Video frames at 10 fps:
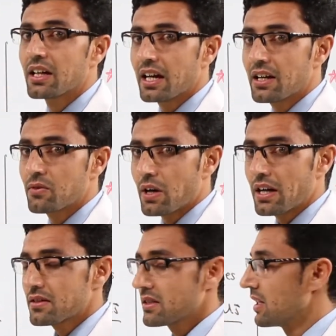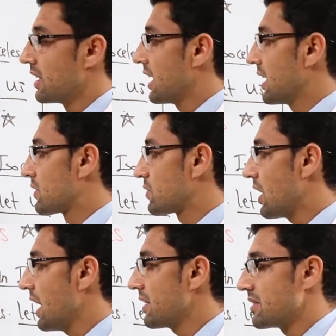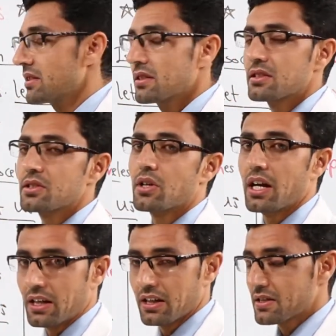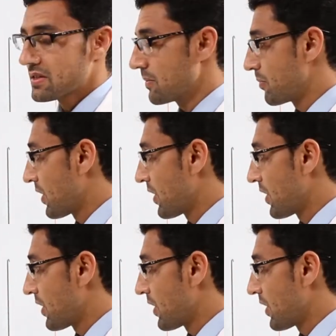In what? In right triangles.